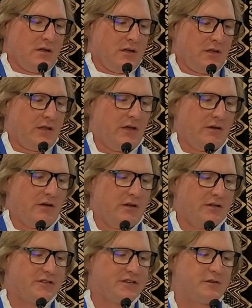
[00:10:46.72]
Then
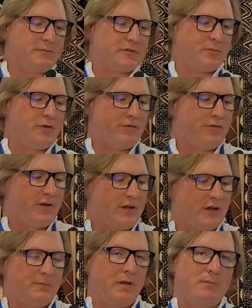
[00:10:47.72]
systems proofing
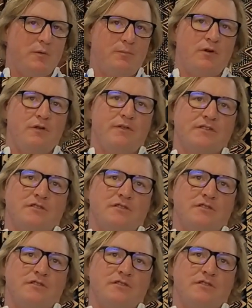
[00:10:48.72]
and people proofing.